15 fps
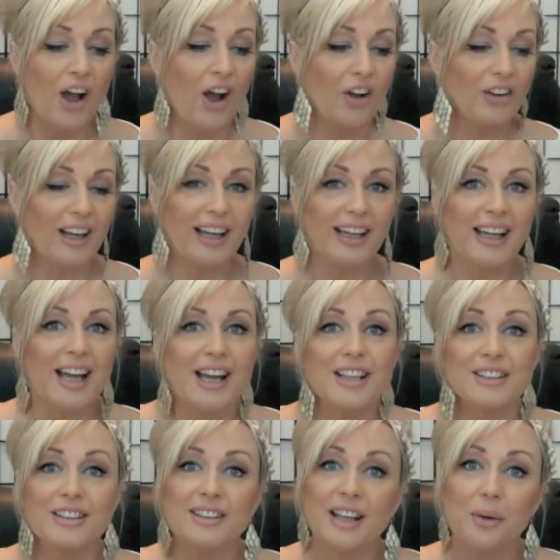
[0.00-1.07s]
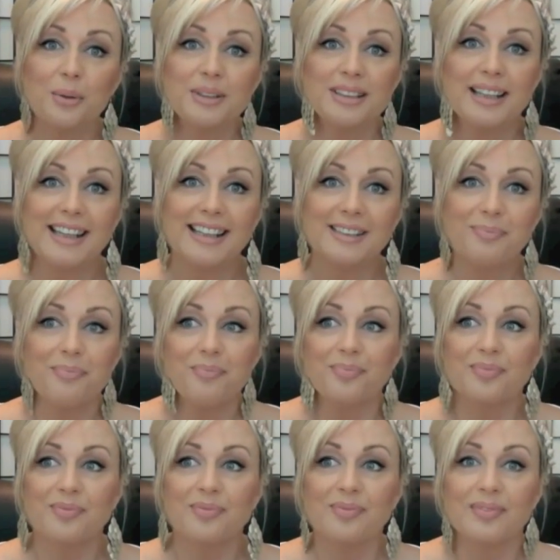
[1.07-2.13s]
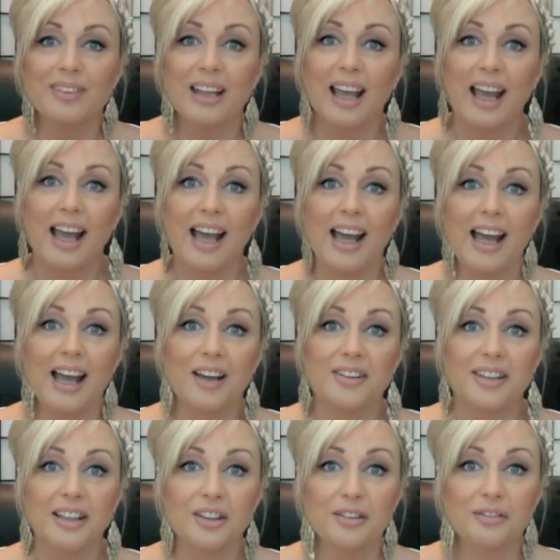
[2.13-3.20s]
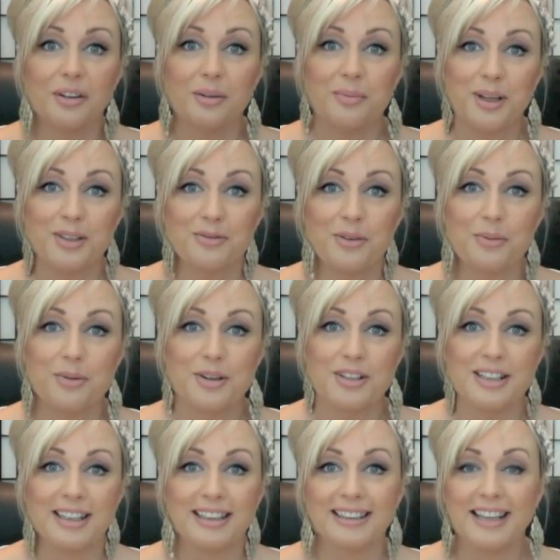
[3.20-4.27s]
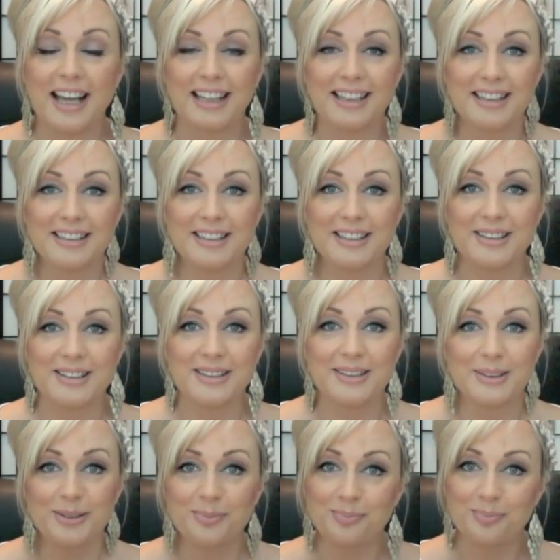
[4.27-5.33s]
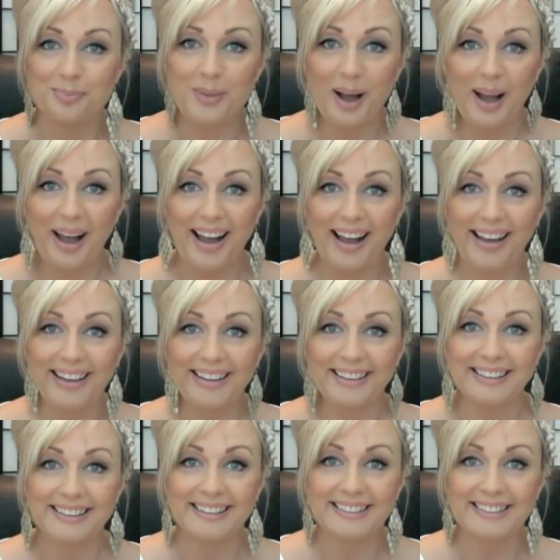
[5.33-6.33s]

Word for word: Okay, so that was it. Uh, thank you very much for watching, and I see you soon. Bye!